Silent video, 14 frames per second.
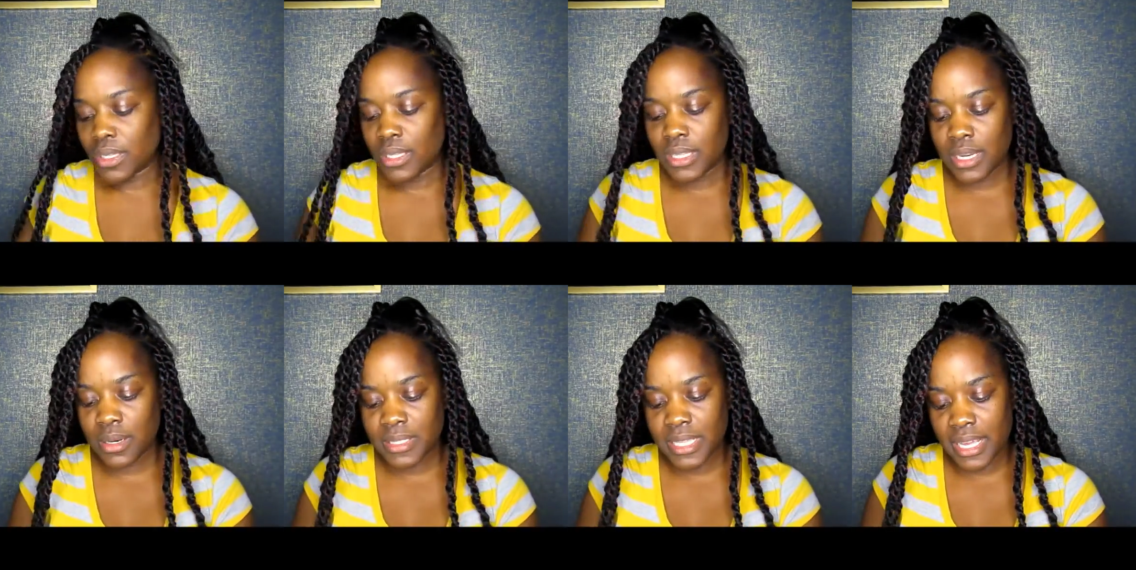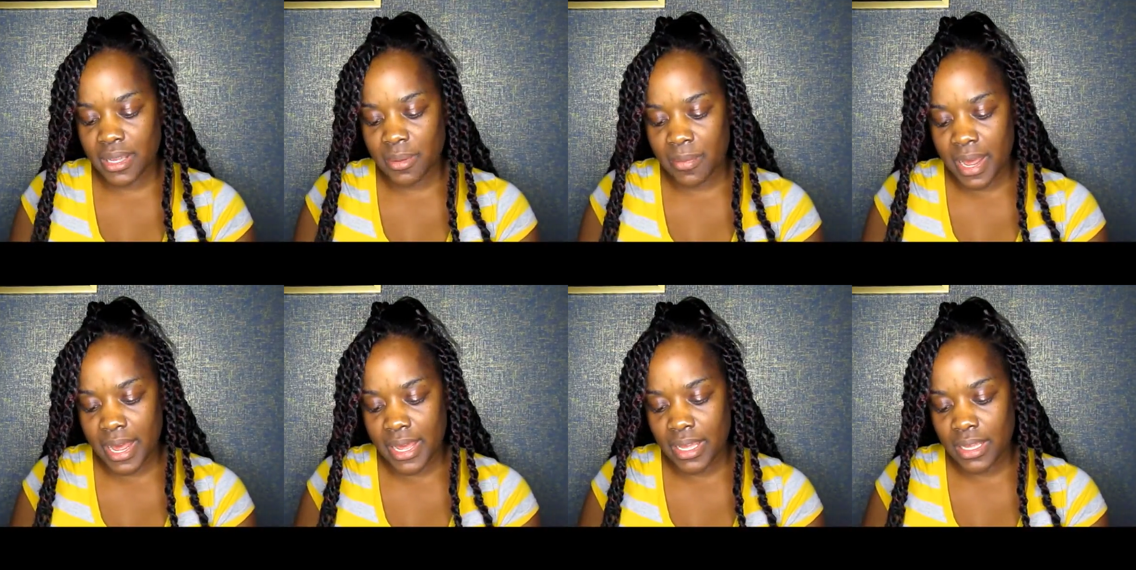Then I'm taking
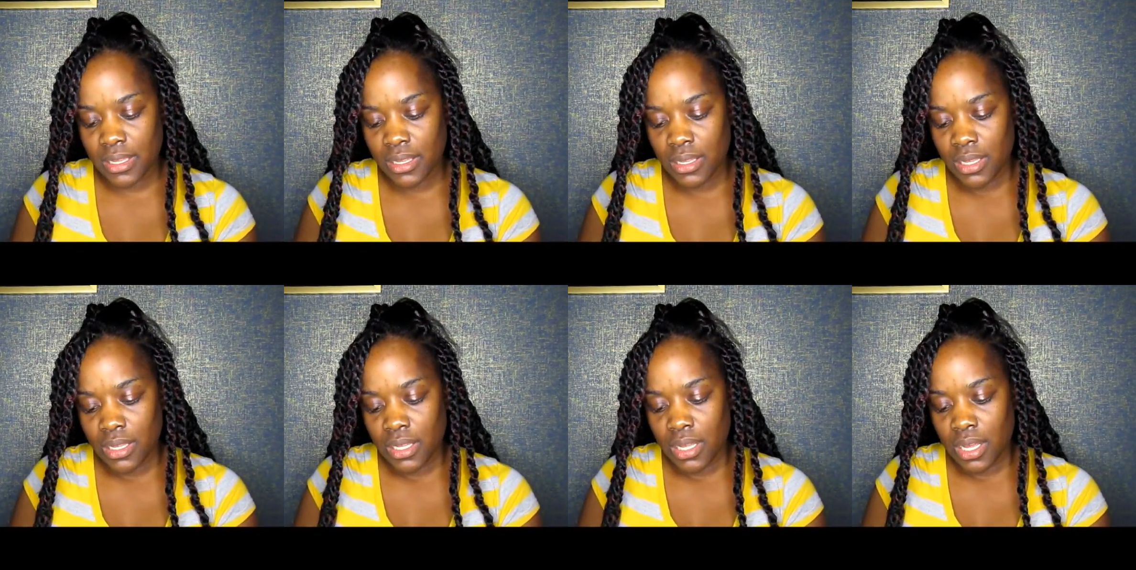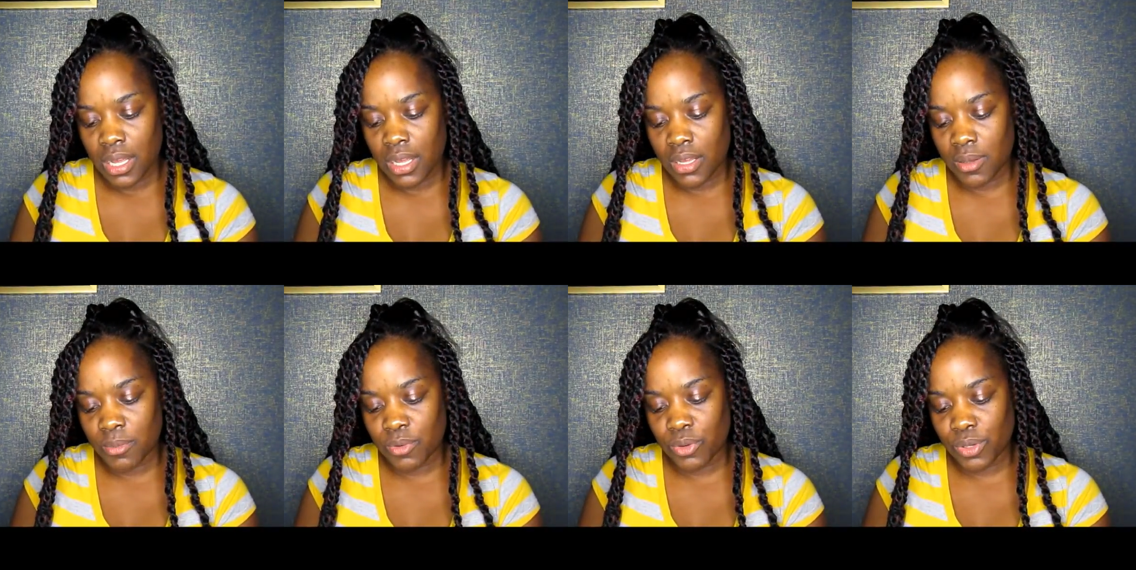my
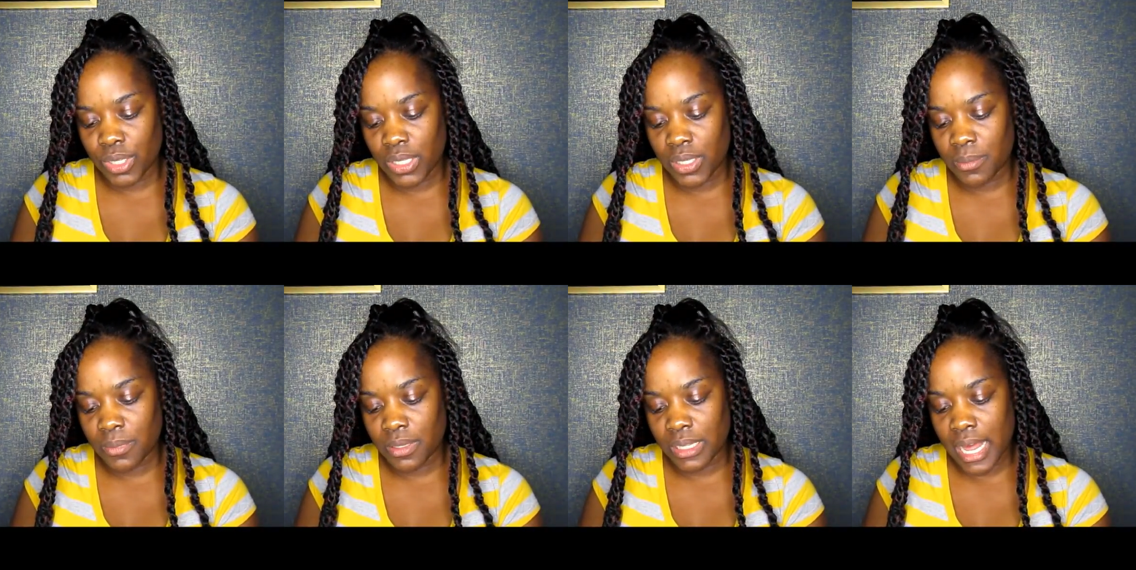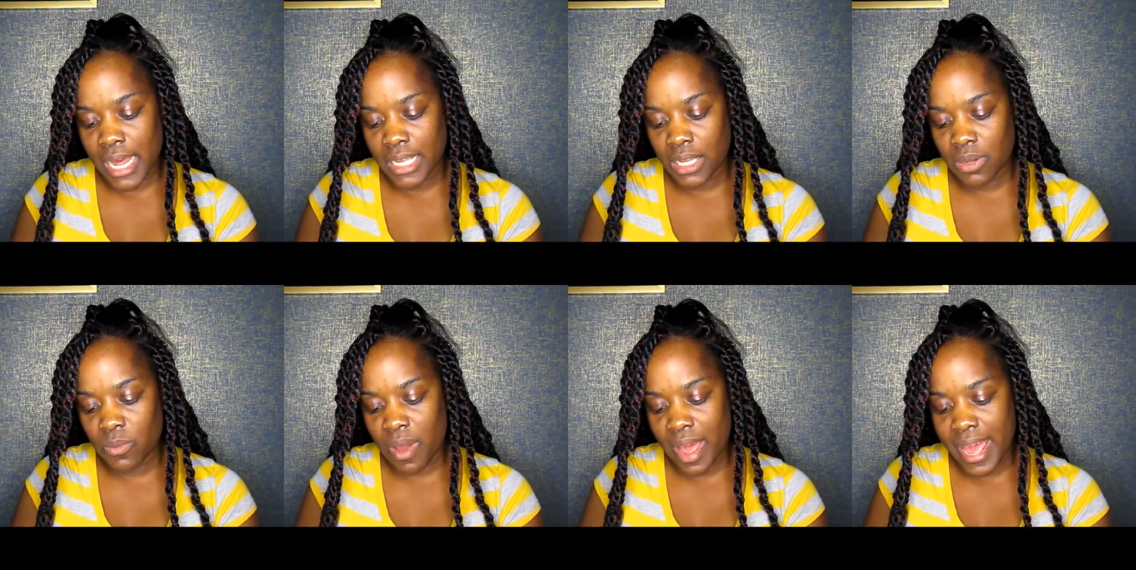cream
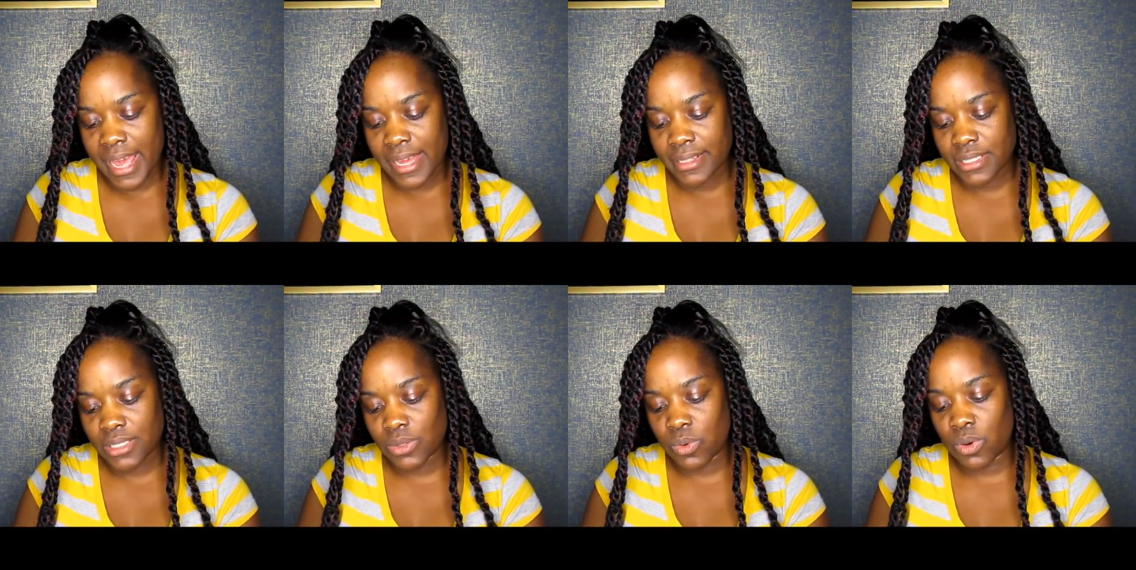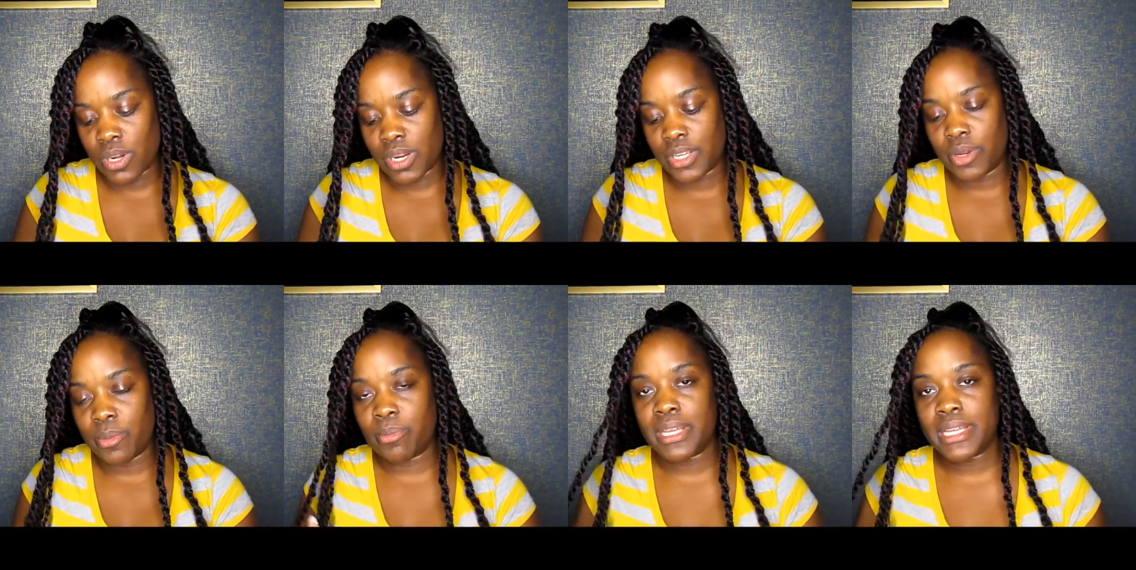locking wax or
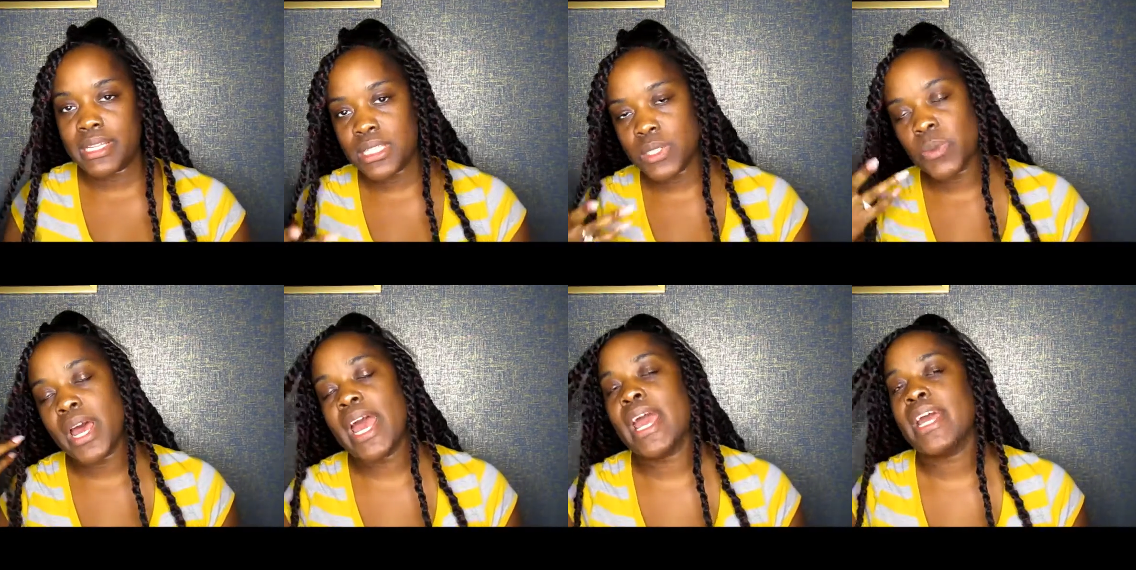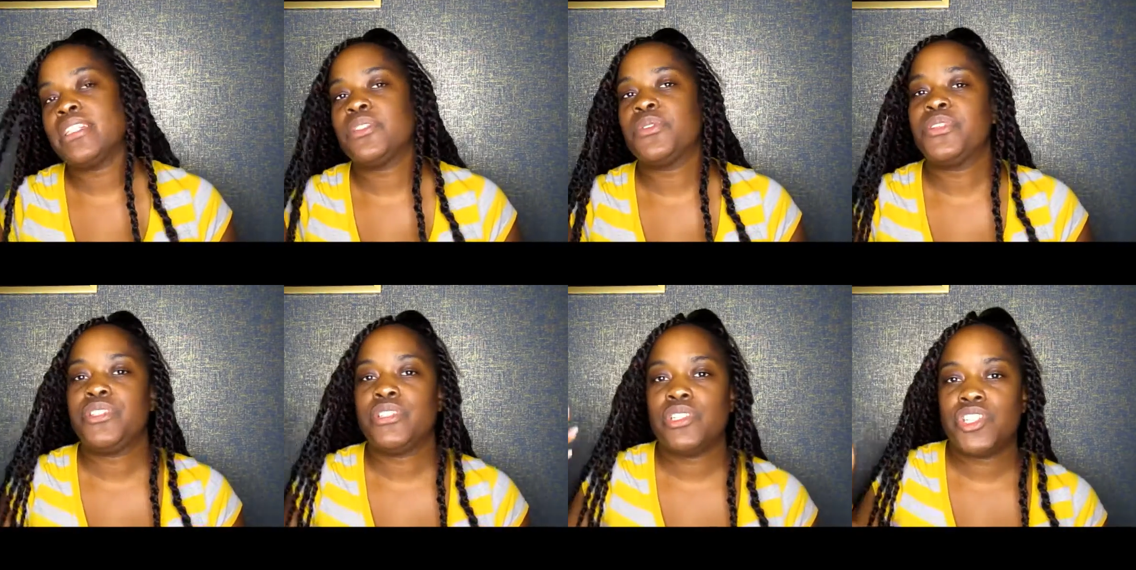your beeswax or
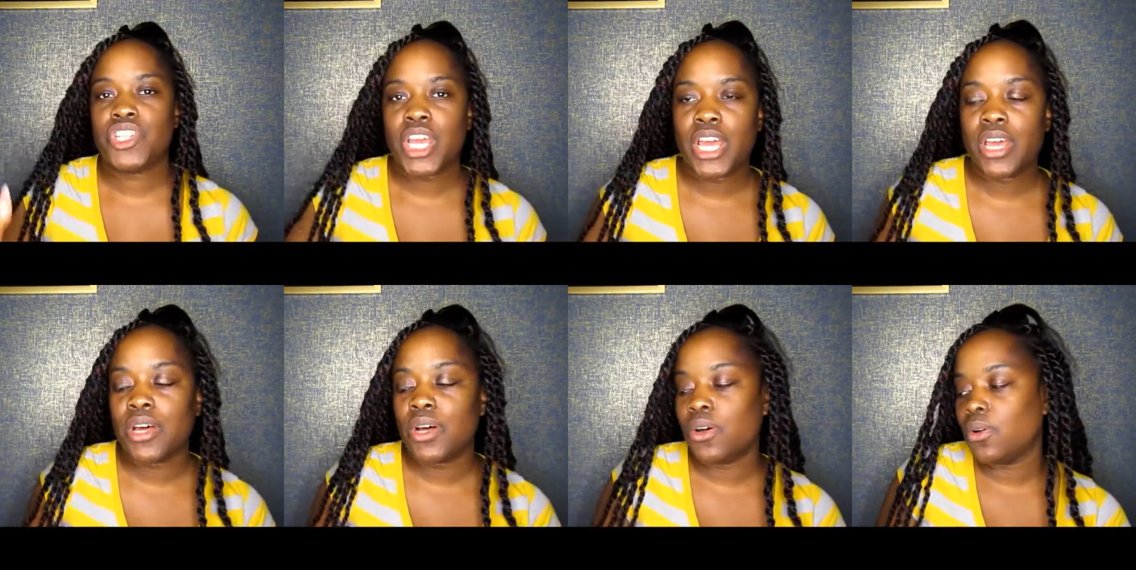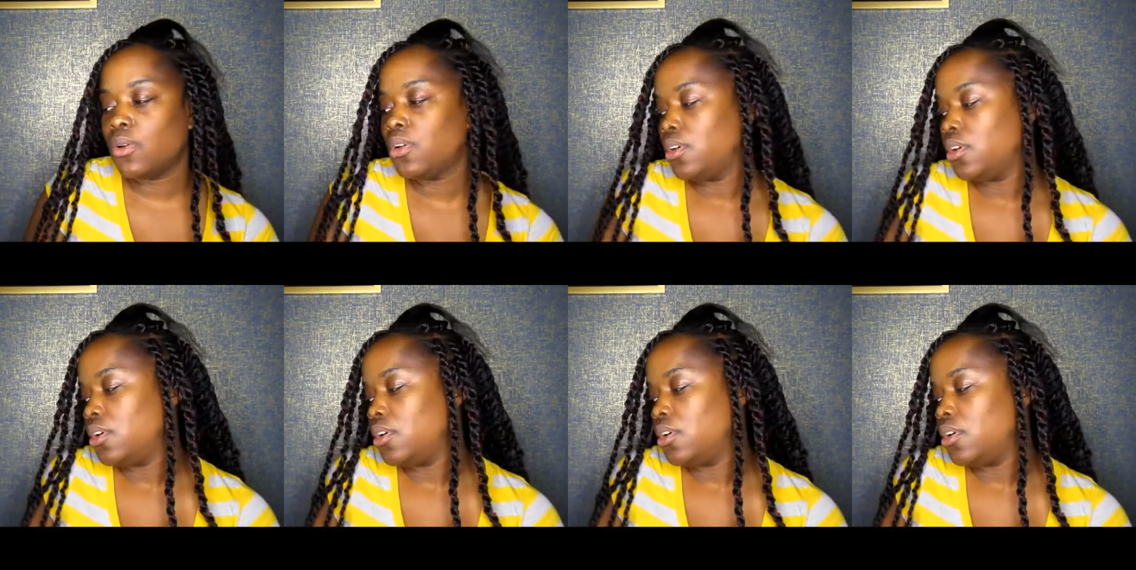your gel,